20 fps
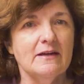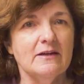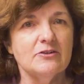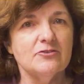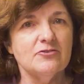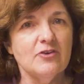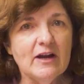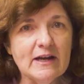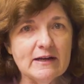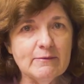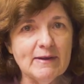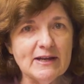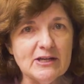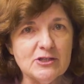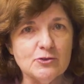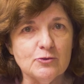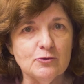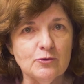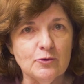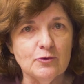Try and make
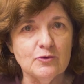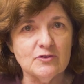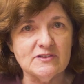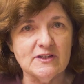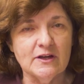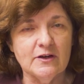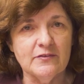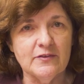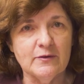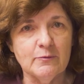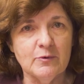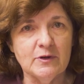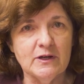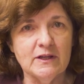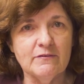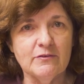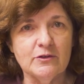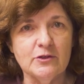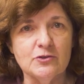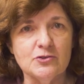sure also that
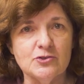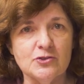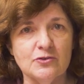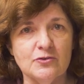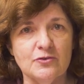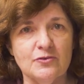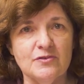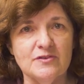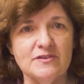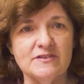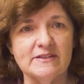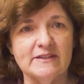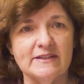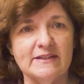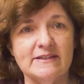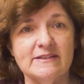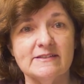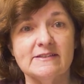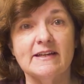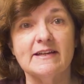whatever you choose
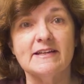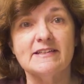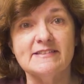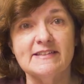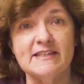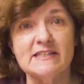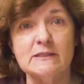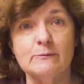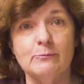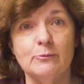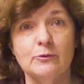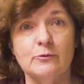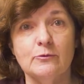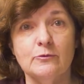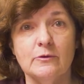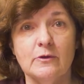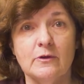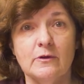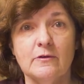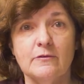is
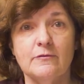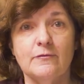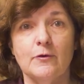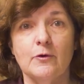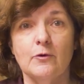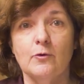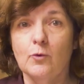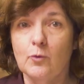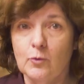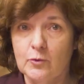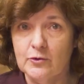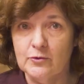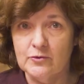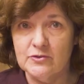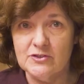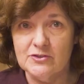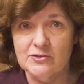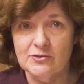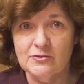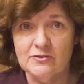accessible for all your
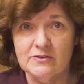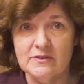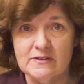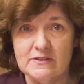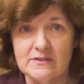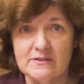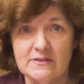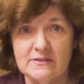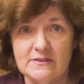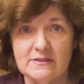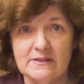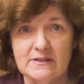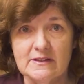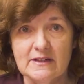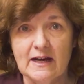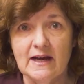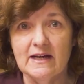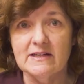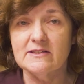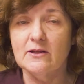students.
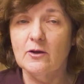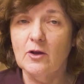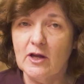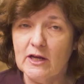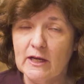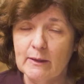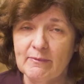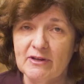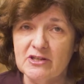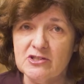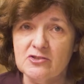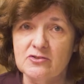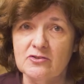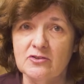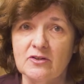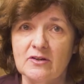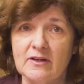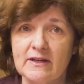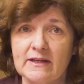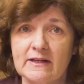So like I mentioned
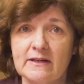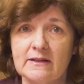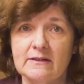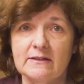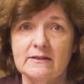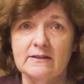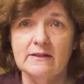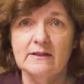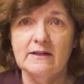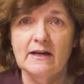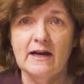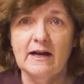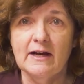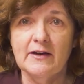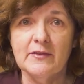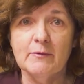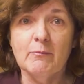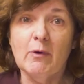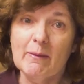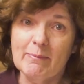earlier,
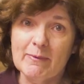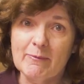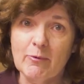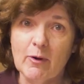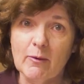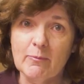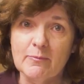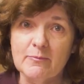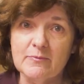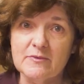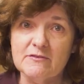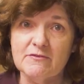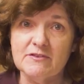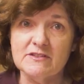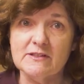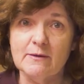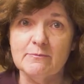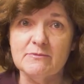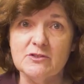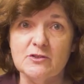There might be problems for
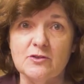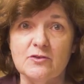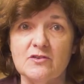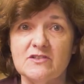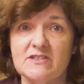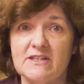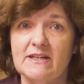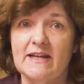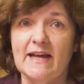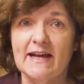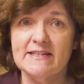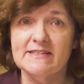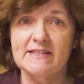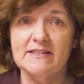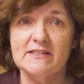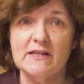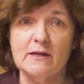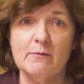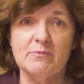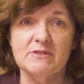some students in
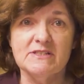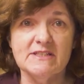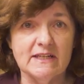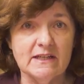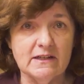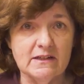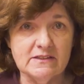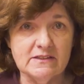accessing particular